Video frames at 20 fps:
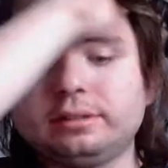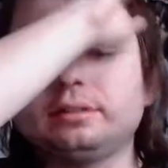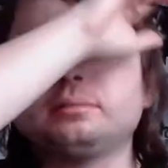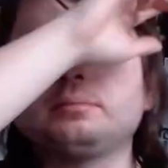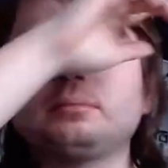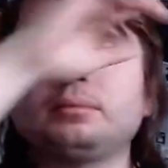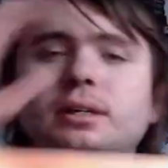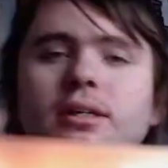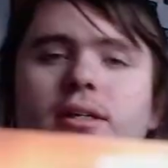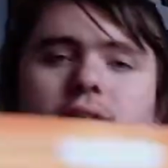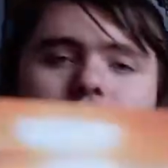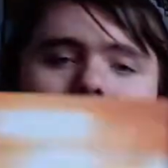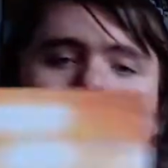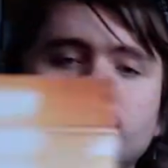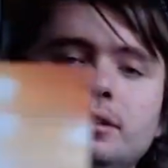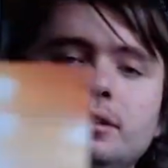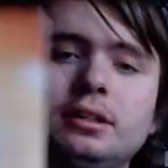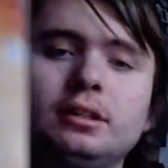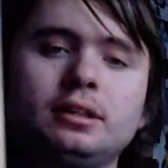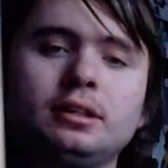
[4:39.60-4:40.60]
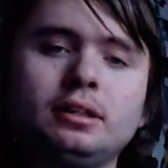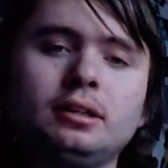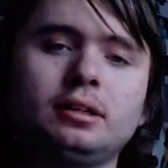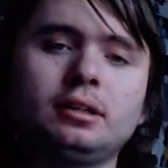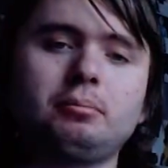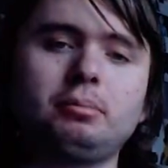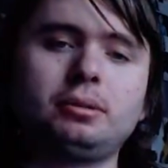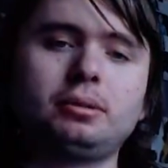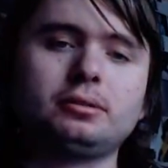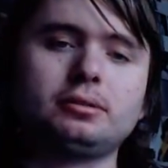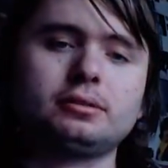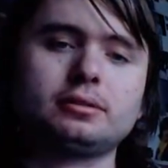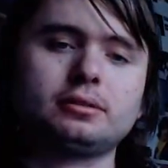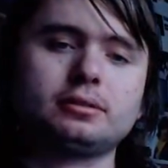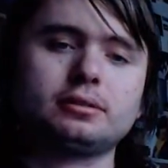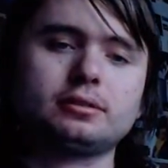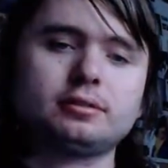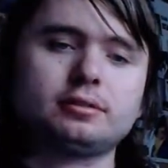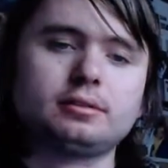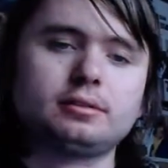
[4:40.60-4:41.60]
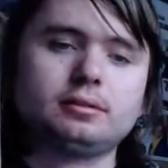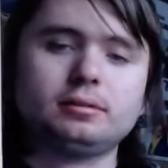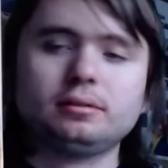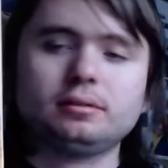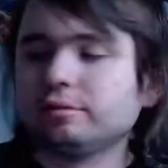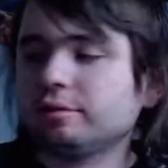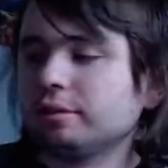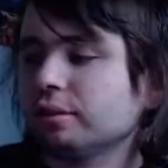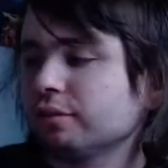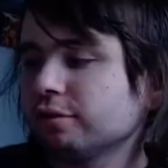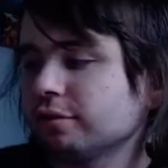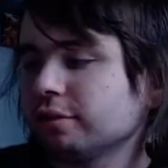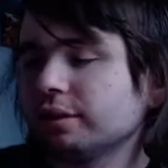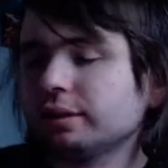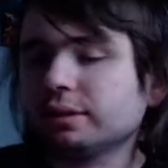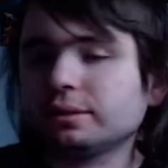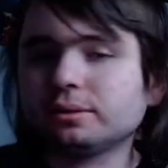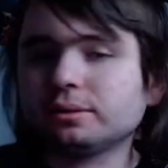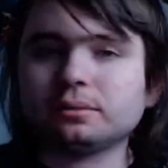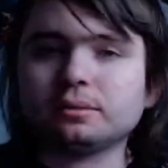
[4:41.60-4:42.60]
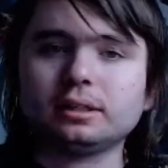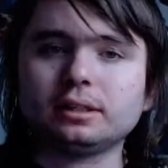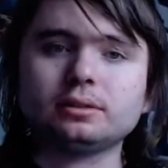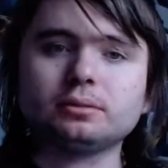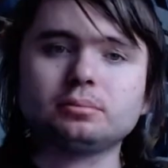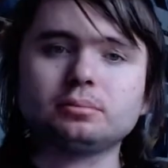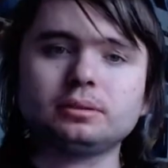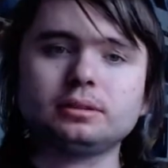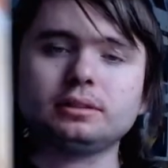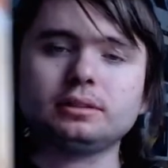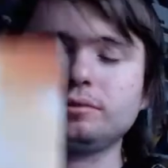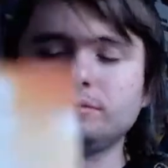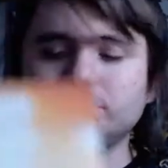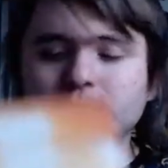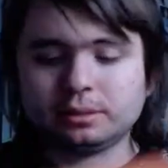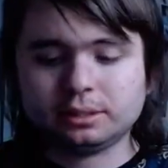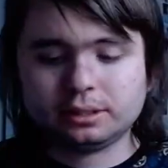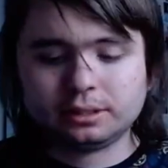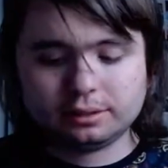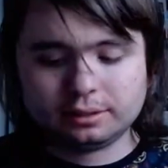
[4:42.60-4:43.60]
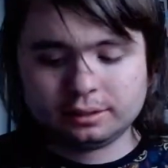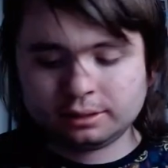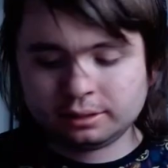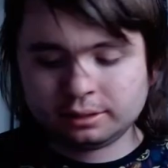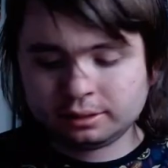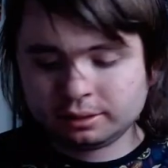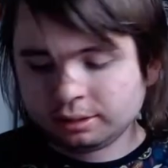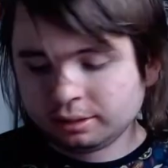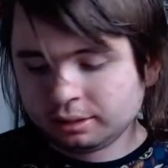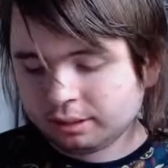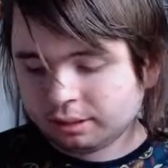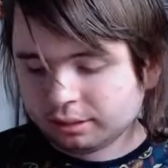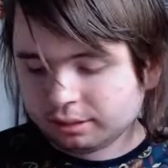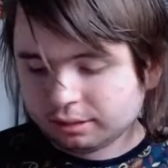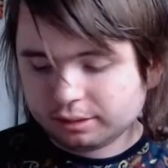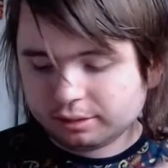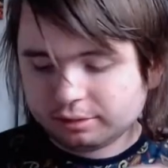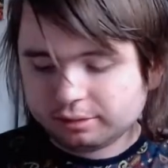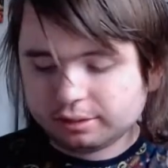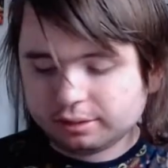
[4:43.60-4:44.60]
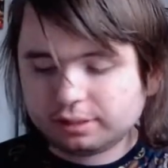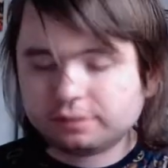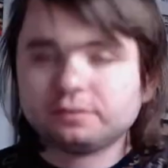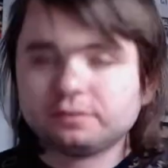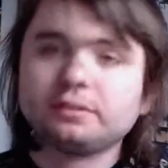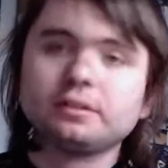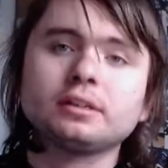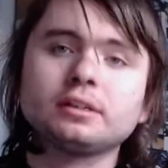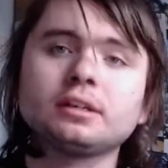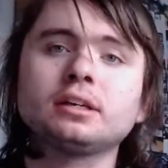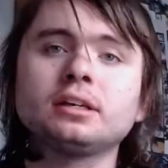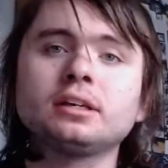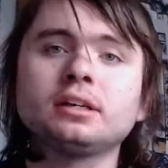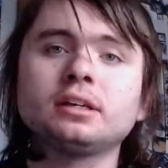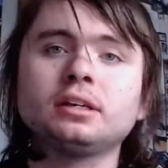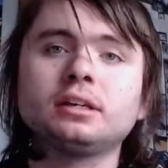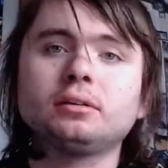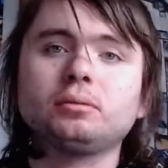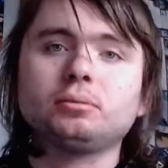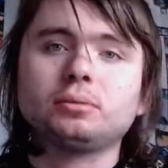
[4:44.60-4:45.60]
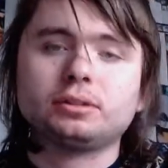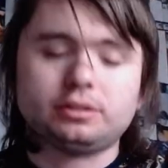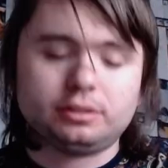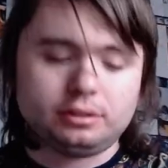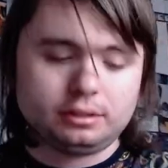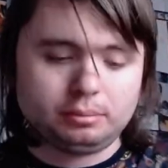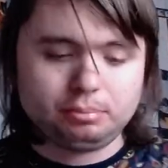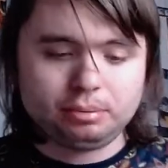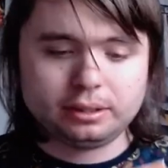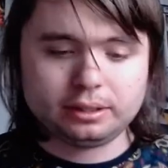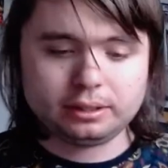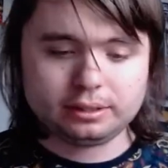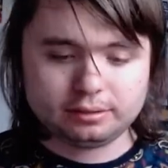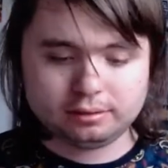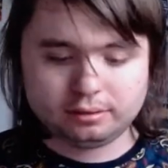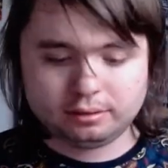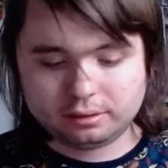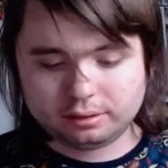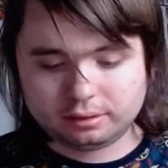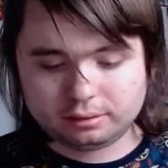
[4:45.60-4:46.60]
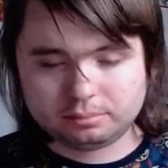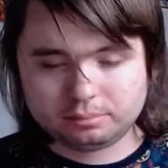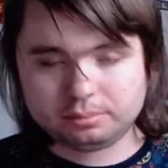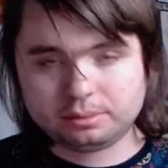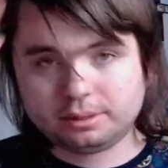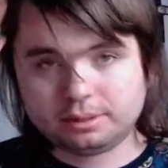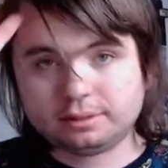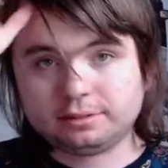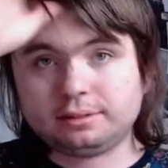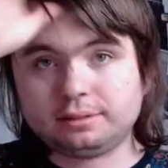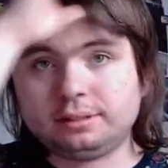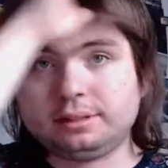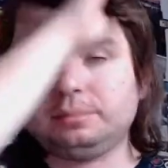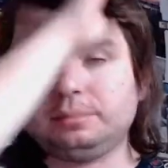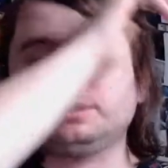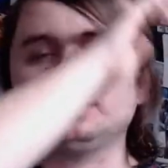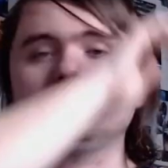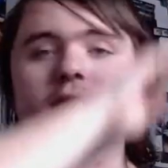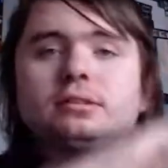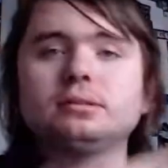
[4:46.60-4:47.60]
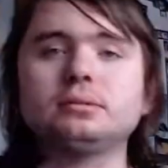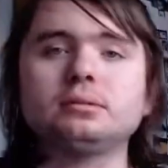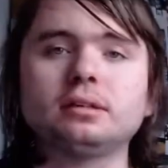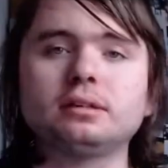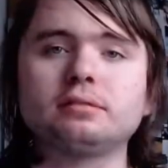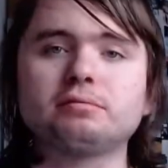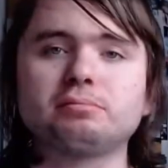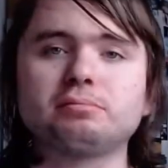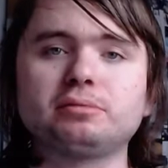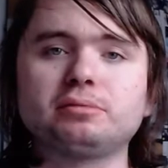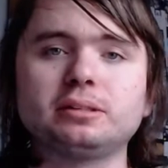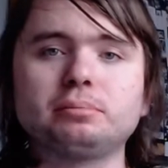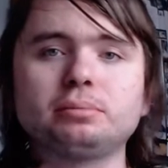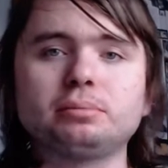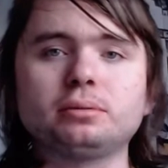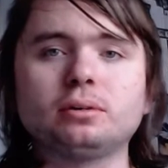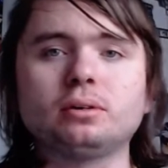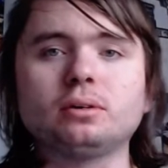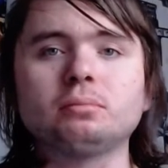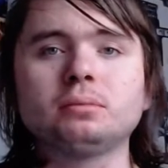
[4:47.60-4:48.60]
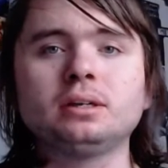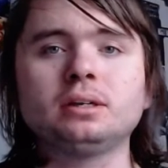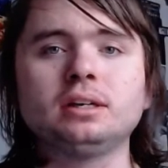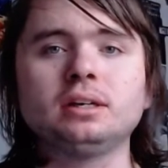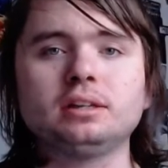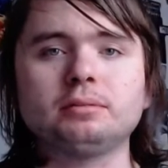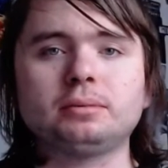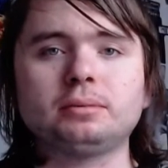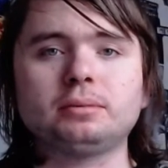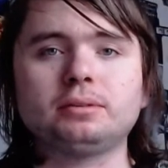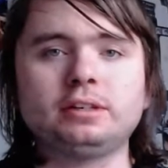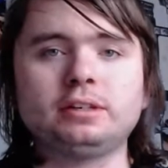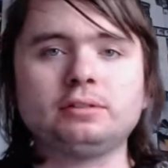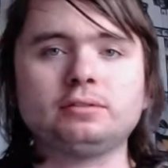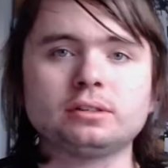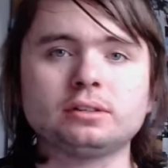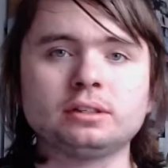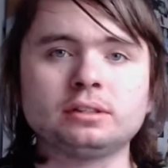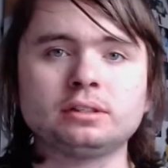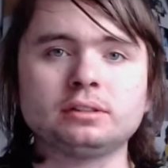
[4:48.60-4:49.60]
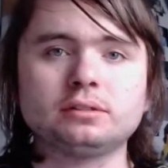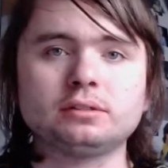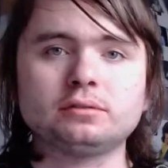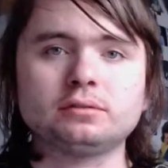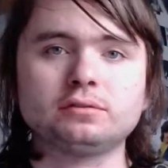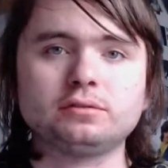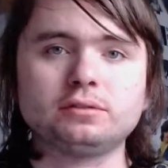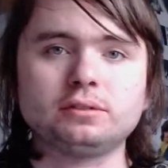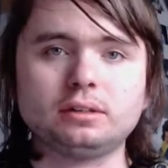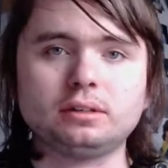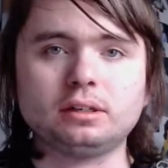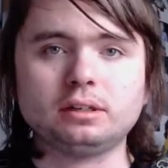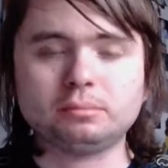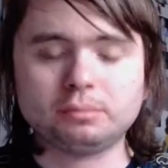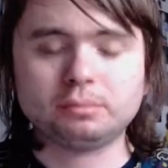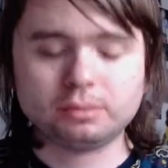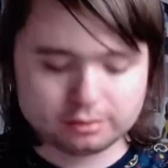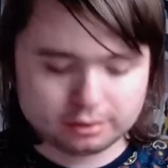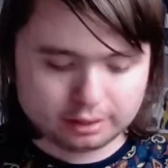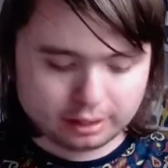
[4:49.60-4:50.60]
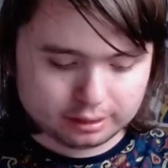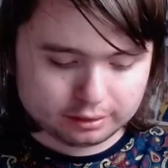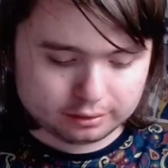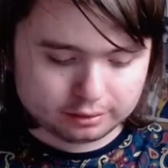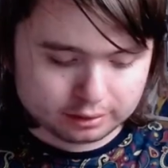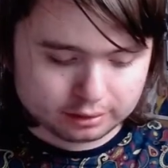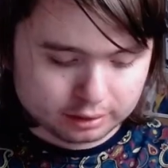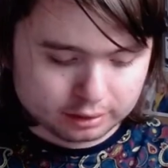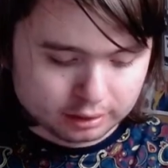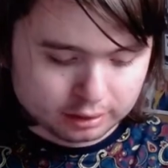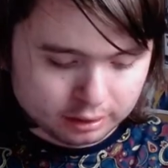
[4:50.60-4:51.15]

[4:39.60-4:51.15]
up we have Blur's self-titled LP from 1997, which I picked up because I do love Britpop. It's my favourite kind of music era.